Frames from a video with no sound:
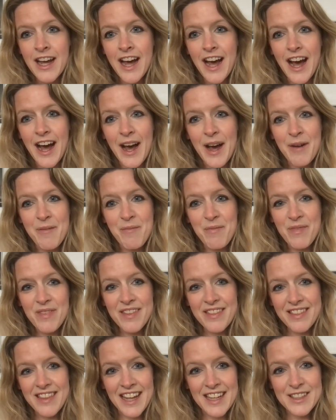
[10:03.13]

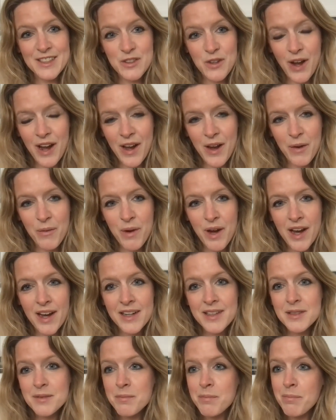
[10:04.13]
That's not how it
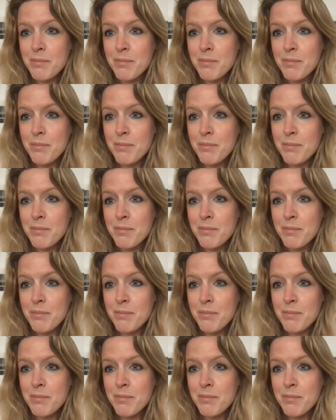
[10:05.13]
works.